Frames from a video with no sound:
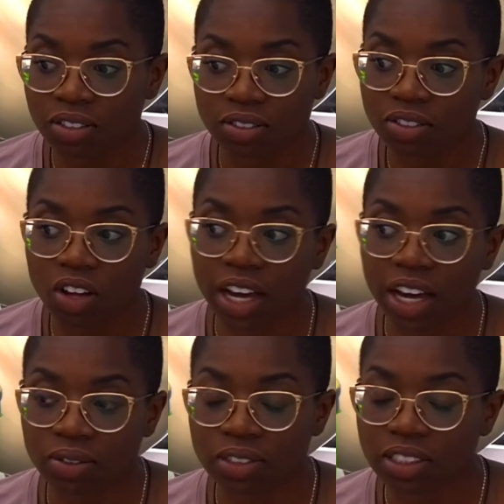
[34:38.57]
I don't
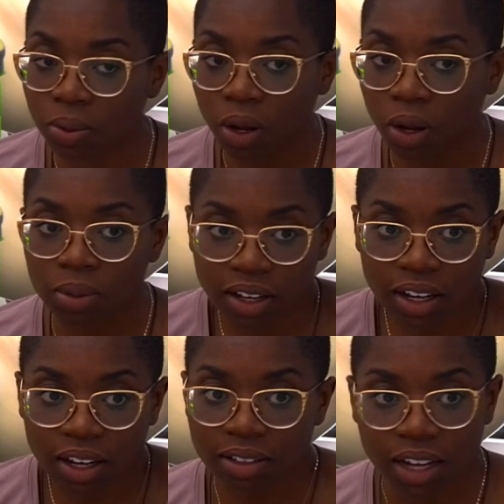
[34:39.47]
see the problem. Like I
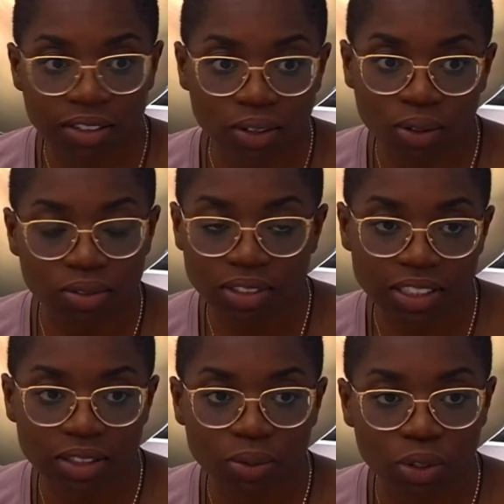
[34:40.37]
I don't see mm -hmm.
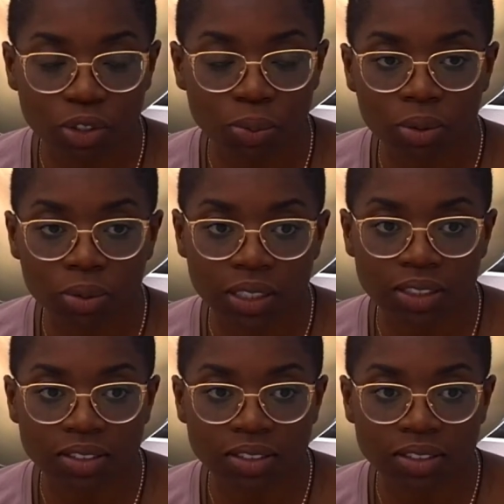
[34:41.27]
where the problem is.